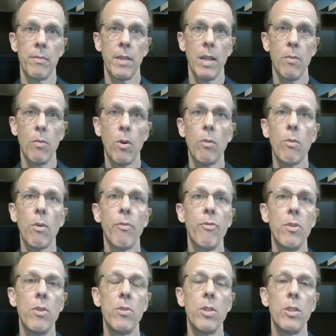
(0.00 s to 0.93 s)
And we're
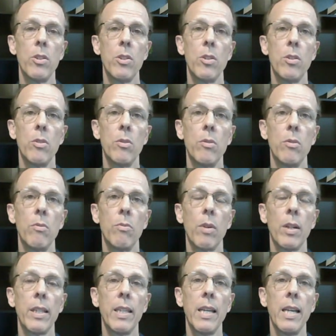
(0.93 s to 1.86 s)
refusing to
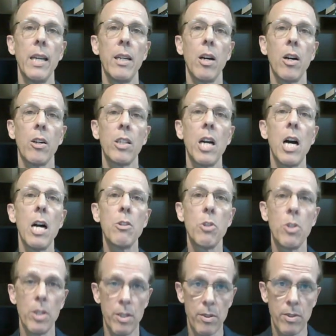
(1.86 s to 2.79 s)
recant our
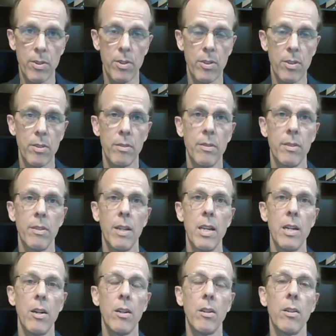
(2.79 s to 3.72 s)
conscience
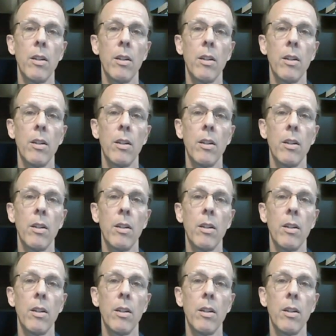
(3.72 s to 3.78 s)
and